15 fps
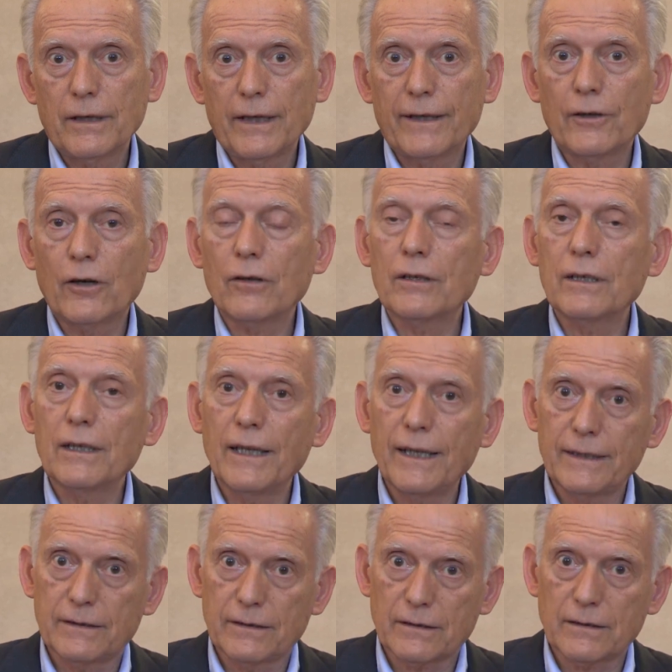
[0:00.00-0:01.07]
And only
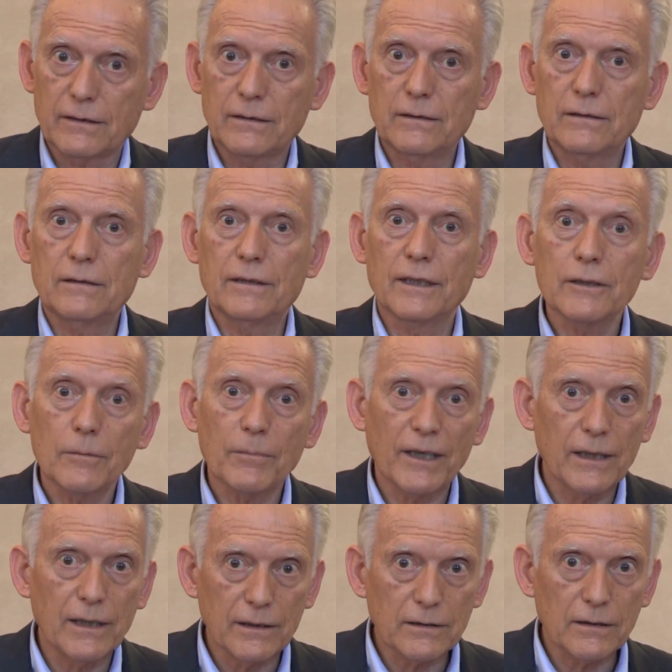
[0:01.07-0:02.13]
later little by
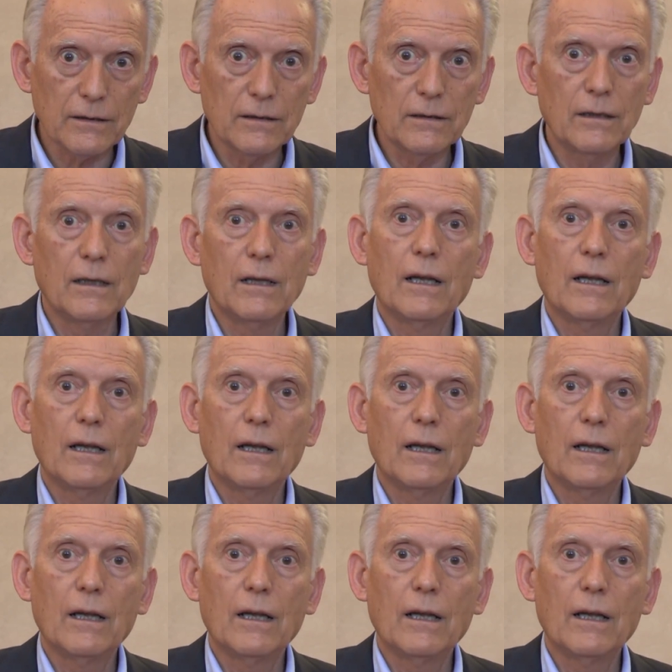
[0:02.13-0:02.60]
little,